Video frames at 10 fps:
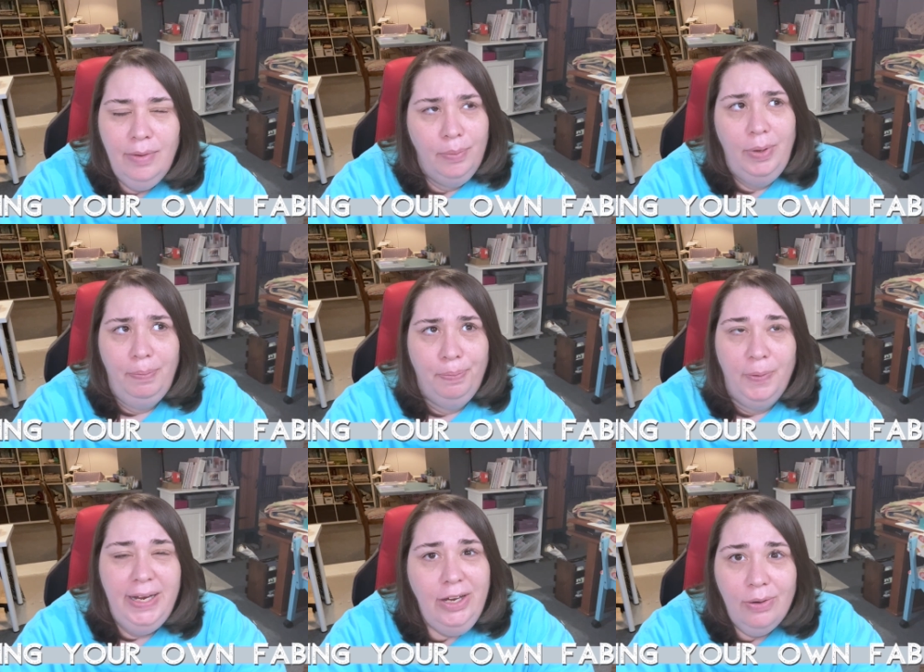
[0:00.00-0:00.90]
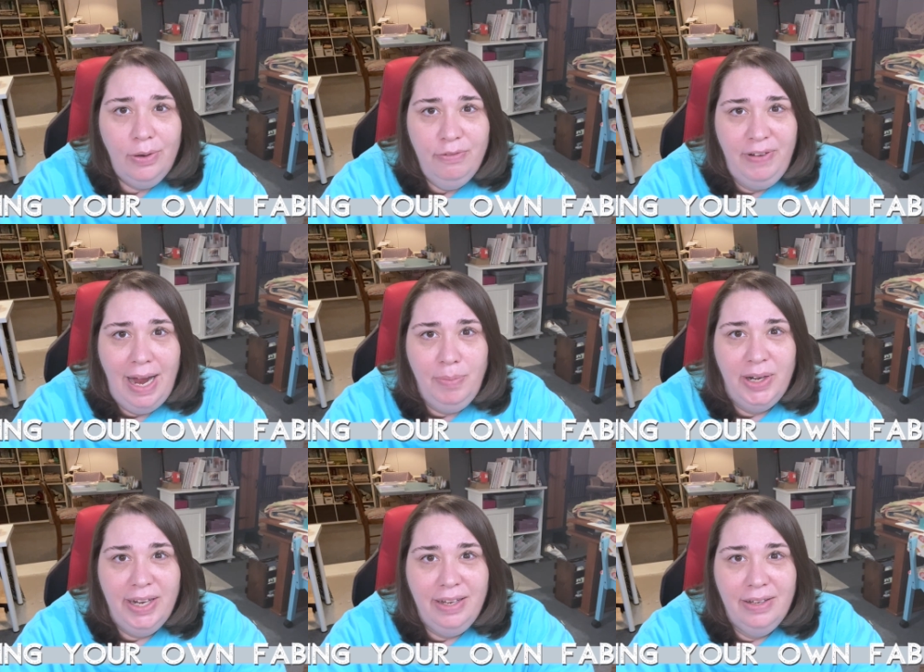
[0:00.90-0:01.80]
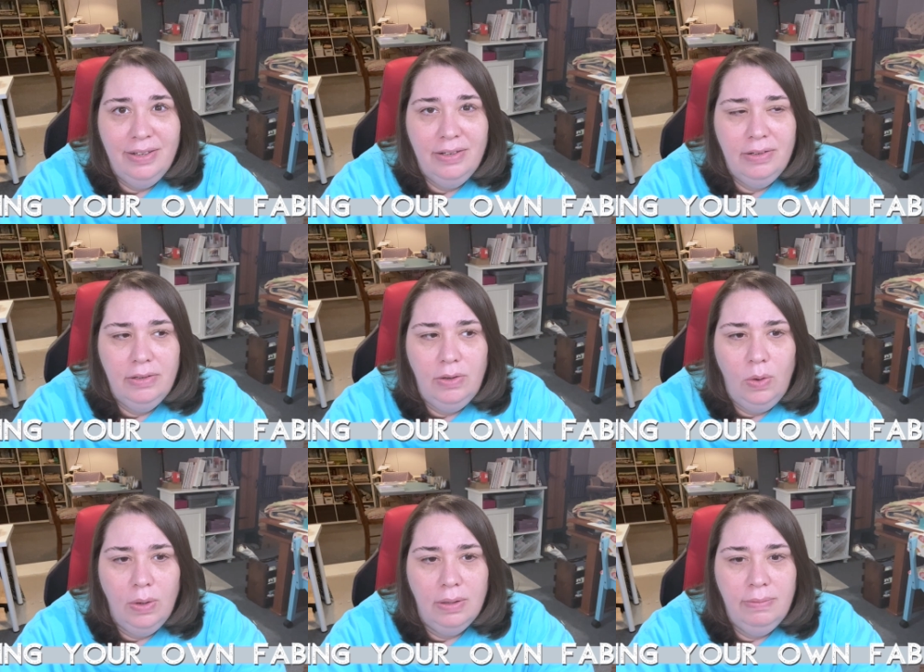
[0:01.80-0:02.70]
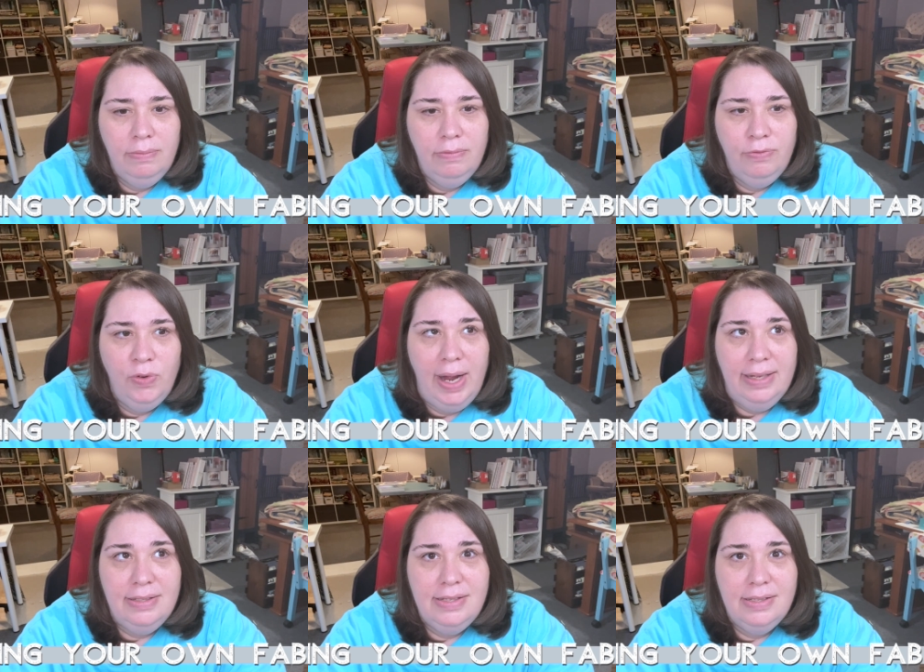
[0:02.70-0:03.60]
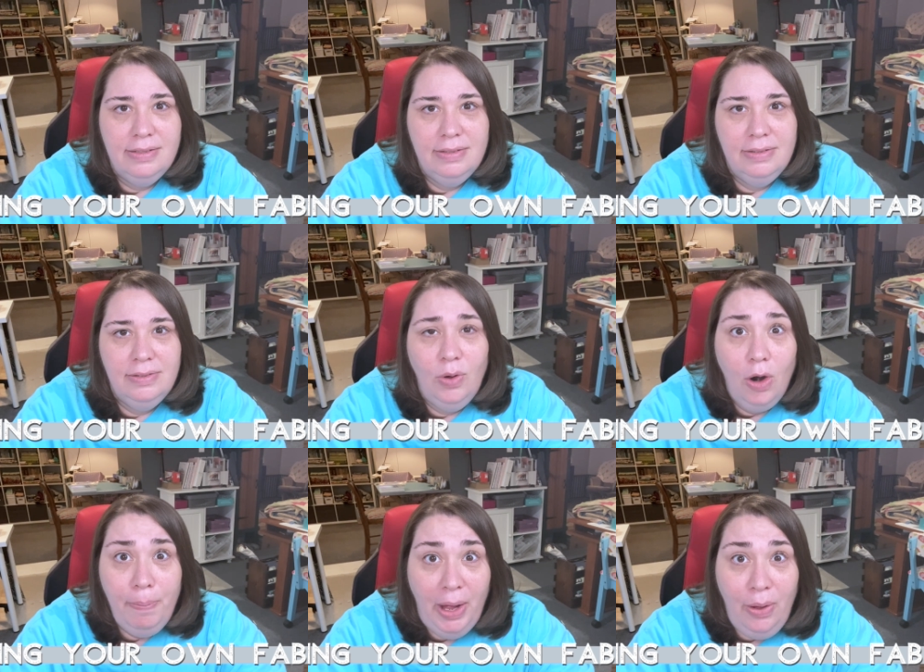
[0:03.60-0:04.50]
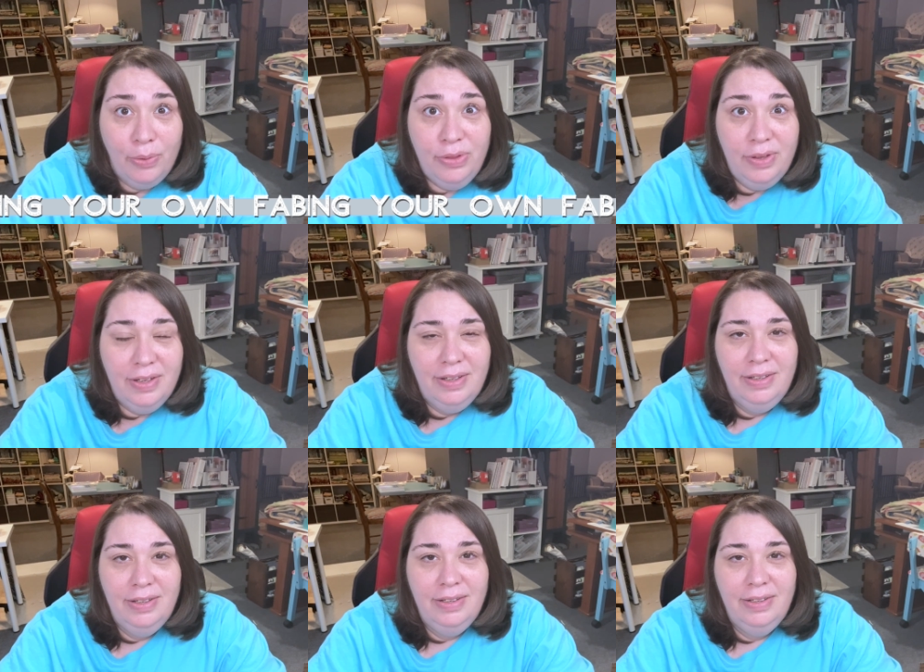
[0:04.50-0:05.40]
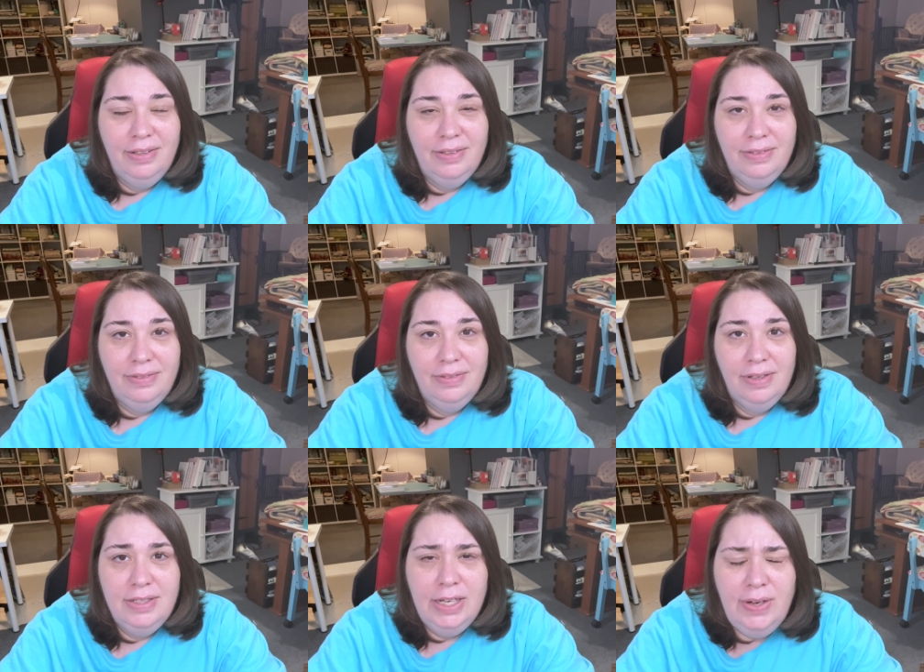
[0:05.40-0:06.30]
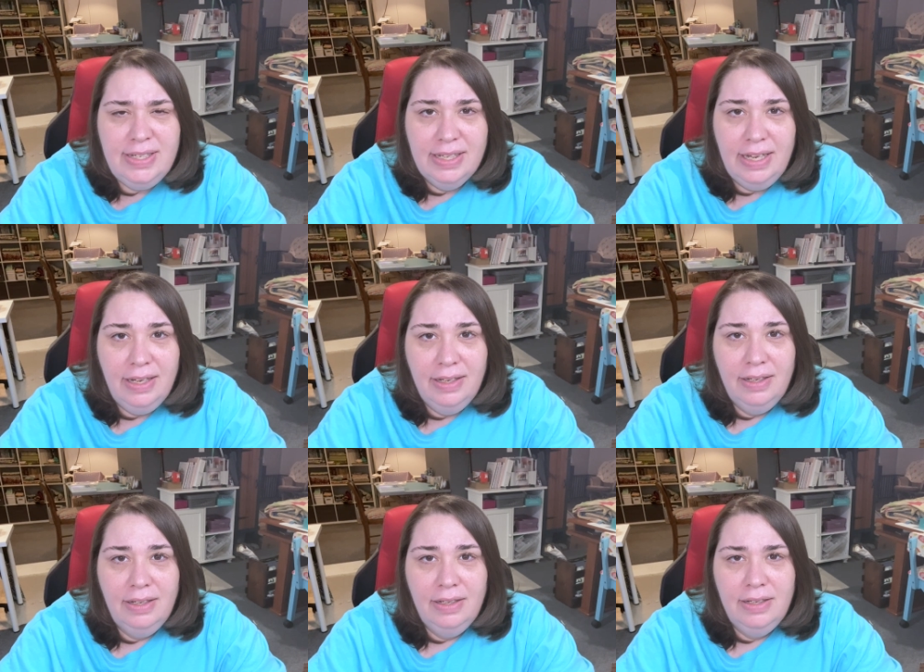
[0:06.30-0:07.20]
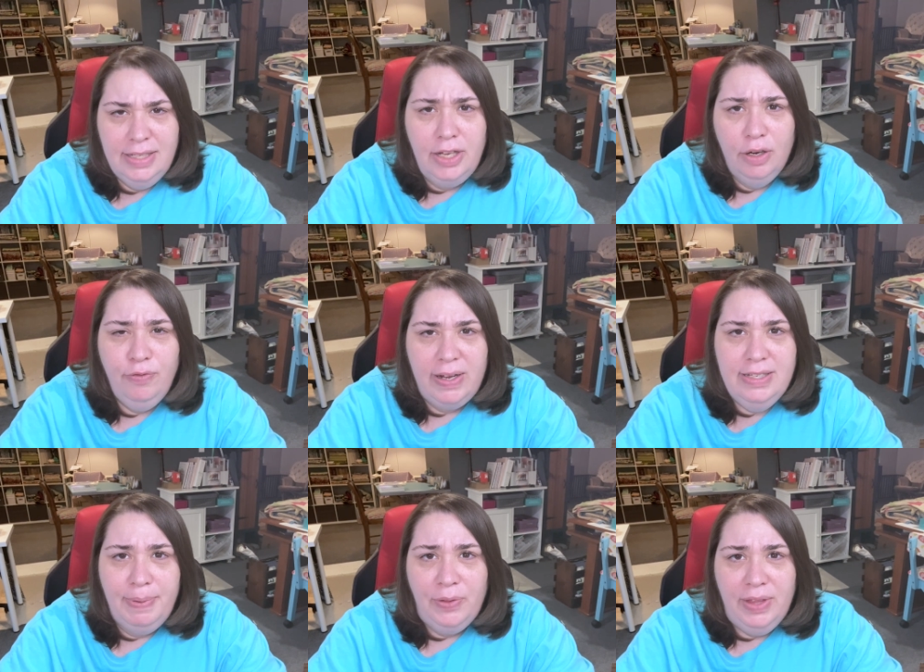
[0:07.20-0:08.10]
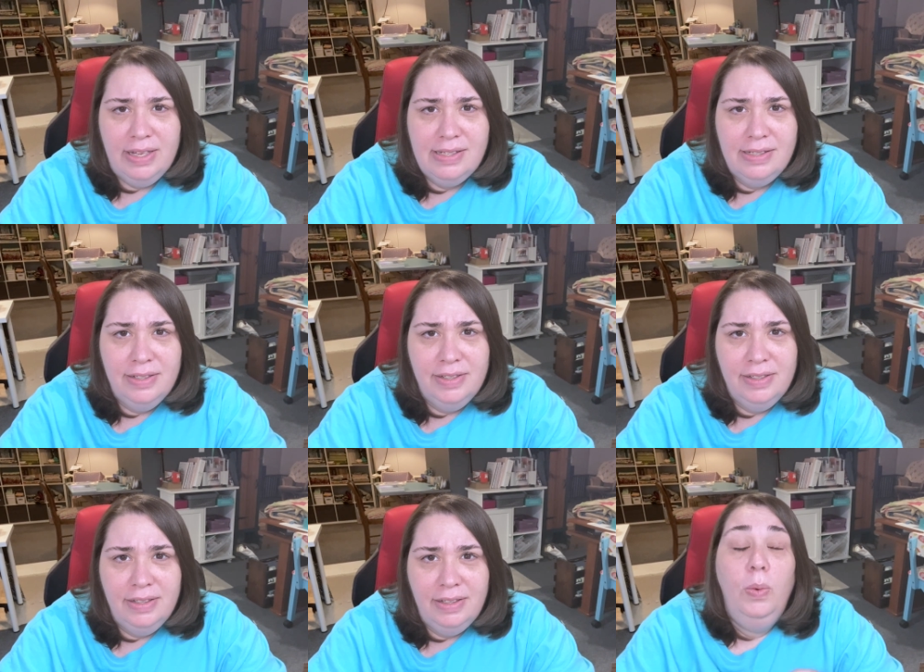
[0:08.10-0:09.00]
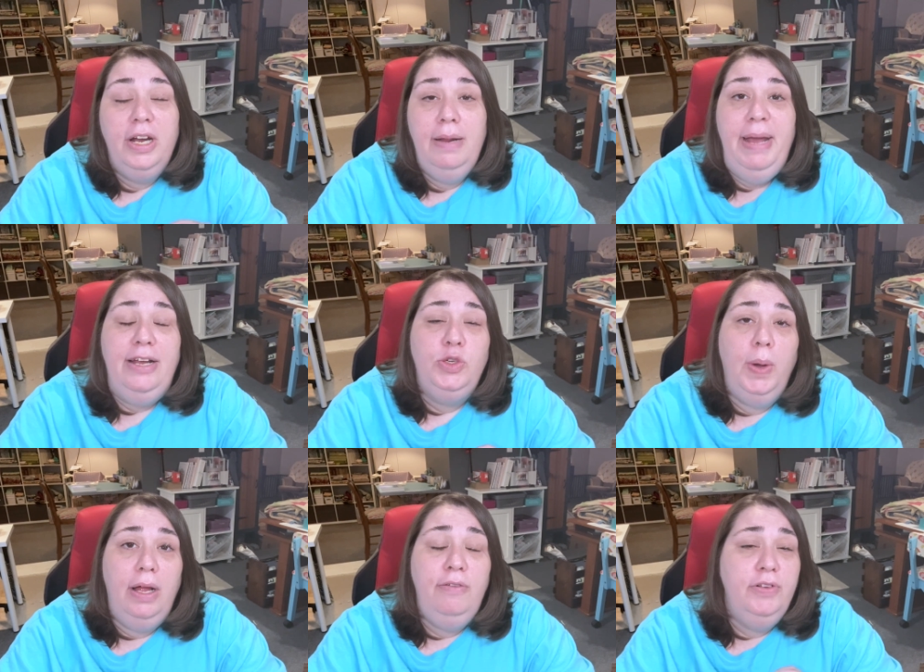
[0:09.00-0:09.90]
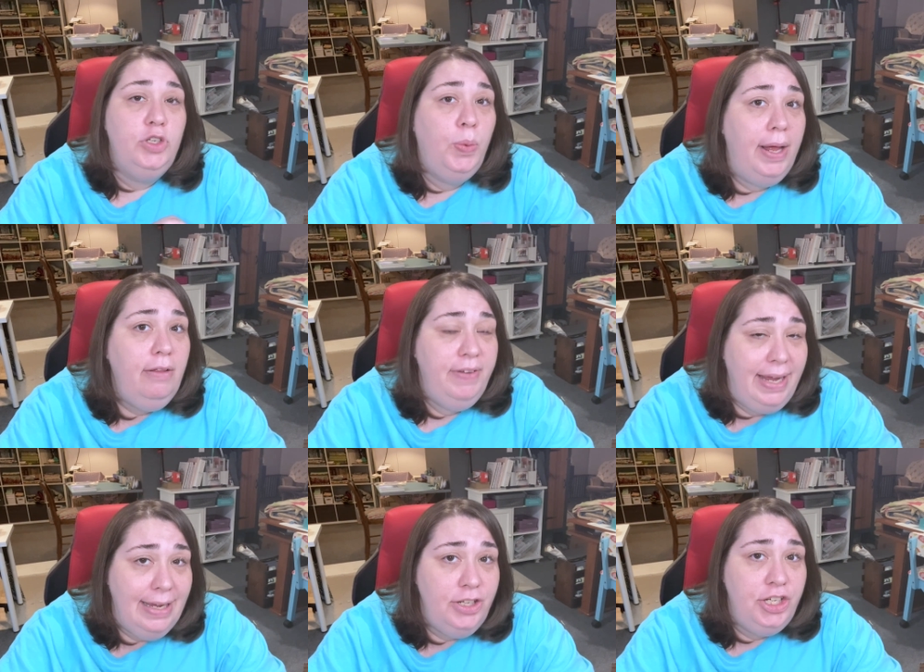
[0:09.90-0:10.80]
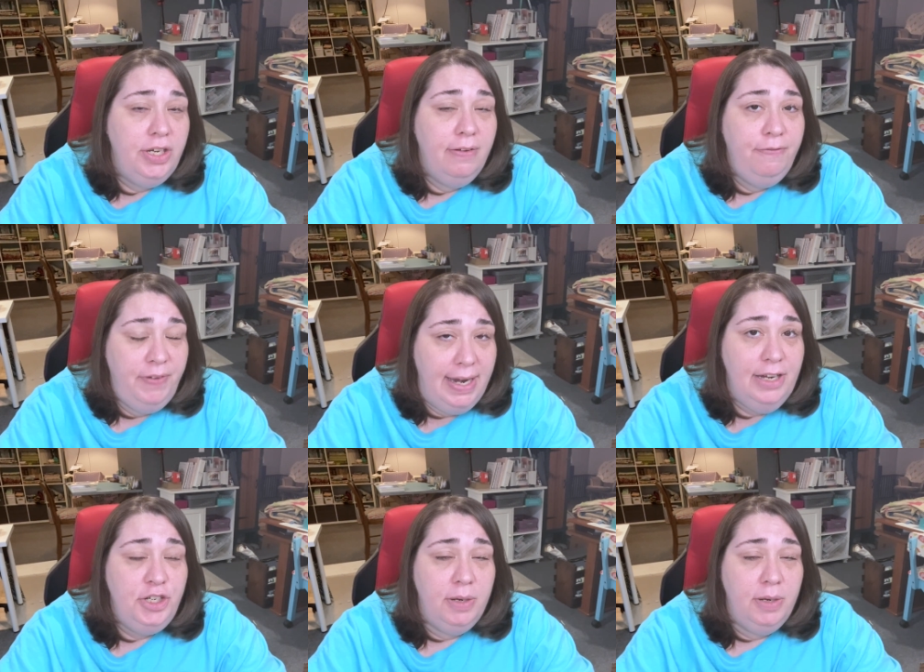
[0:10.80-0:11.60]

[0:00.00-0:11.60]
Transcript: Well, bring your own fabric or friends or both. Seriously, tell your friends about this. We're going to make 12-inch finished